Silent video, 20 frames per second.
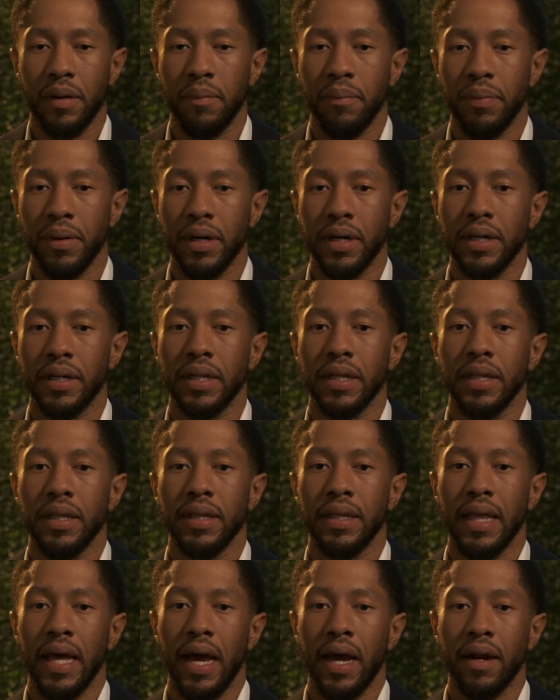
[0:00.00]
but
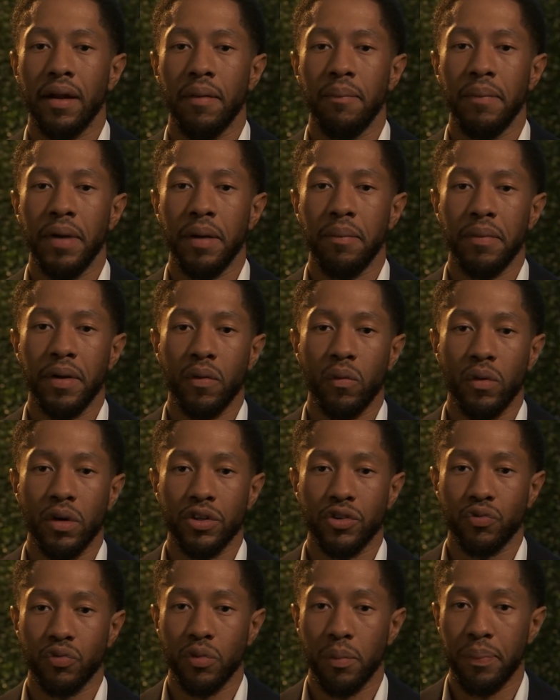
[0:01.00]
that amendment
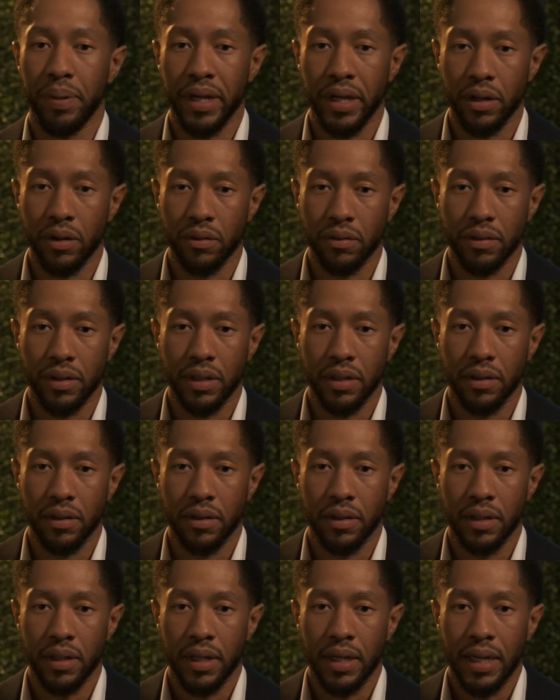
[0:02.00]
was repealed
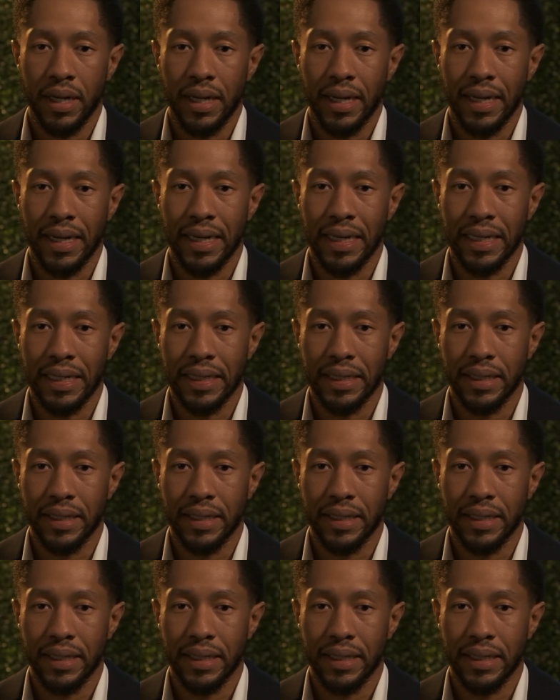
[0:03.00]
in